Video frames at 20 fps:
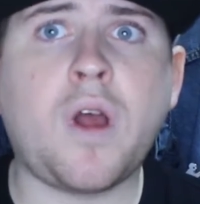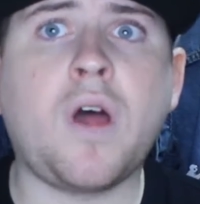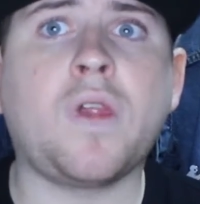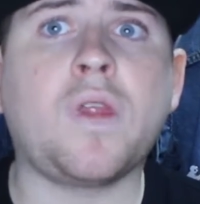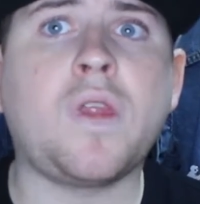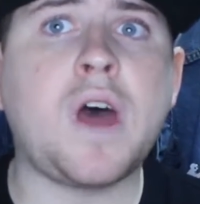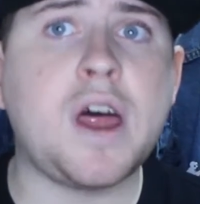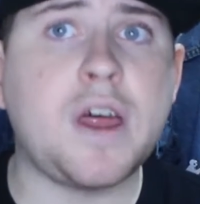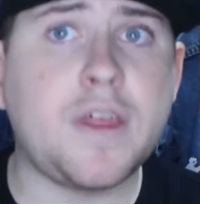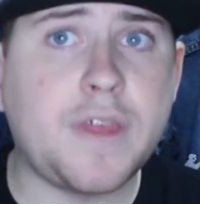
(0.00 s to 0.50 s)
a
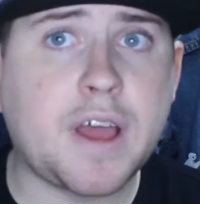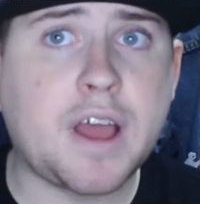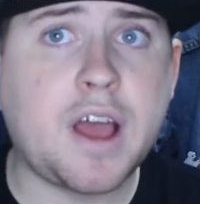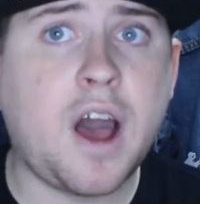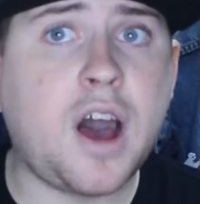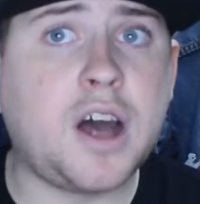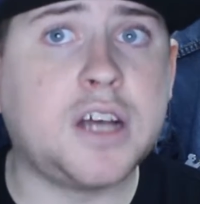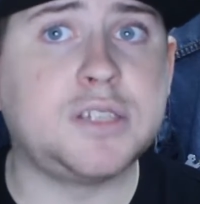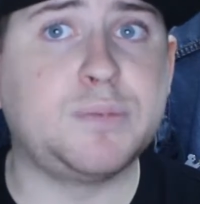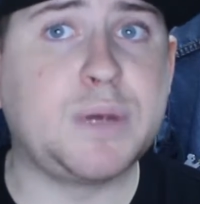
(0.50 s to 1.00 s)
lot of the
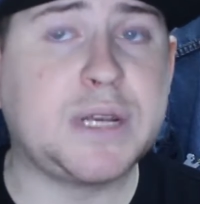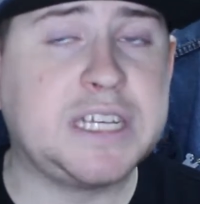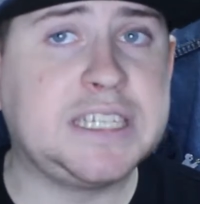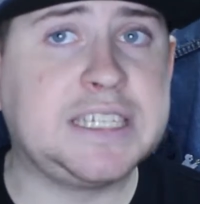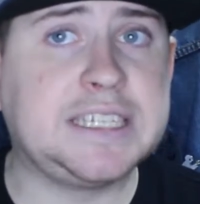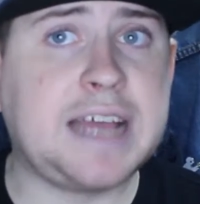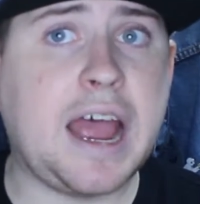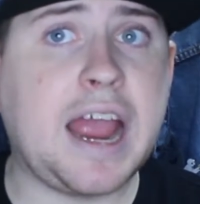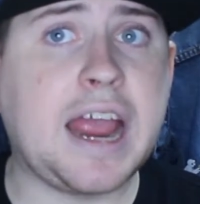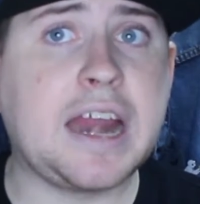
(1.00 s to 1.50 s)
cosmic
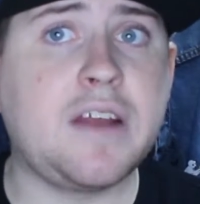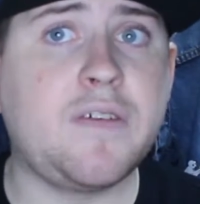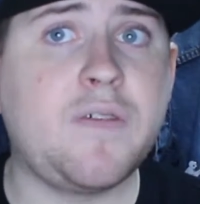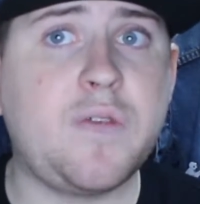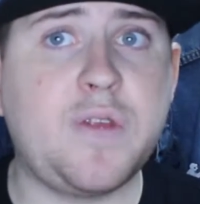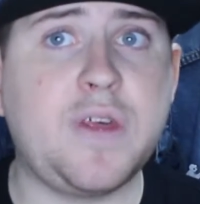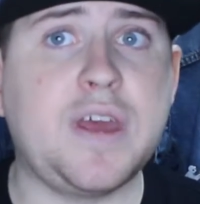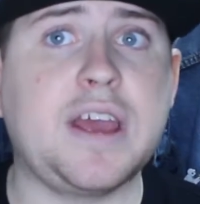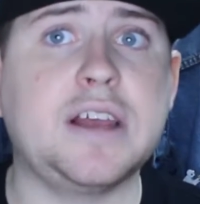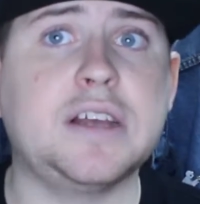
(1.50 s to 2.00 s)
side of
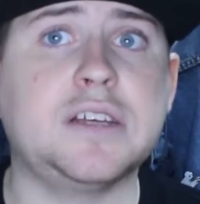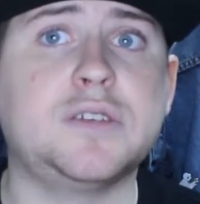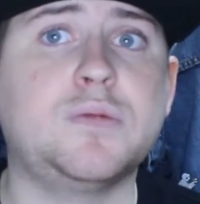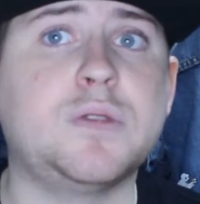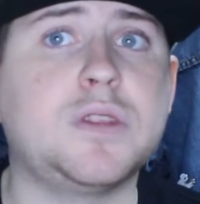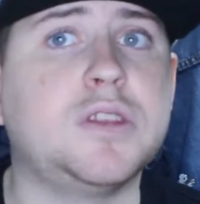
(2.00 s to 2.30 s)
things